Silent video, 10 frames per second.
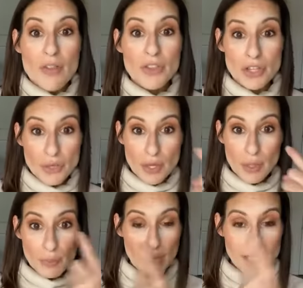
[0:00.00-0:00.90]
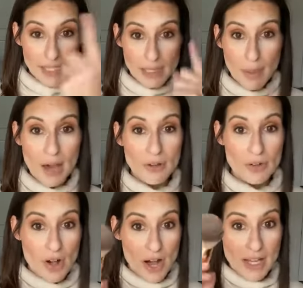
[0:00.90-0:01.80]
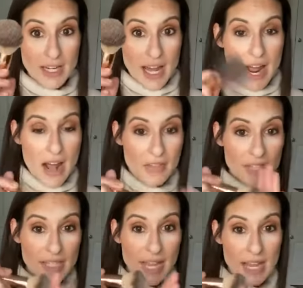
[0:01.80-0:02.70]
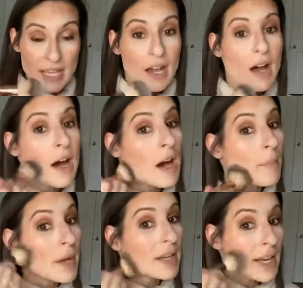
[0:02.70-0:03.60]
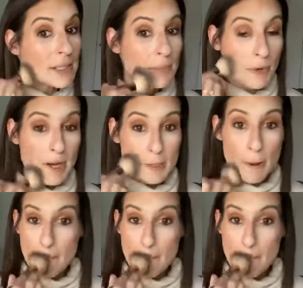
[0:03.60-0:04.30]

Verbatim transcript: then you can press this powder on and then take um, a nice brush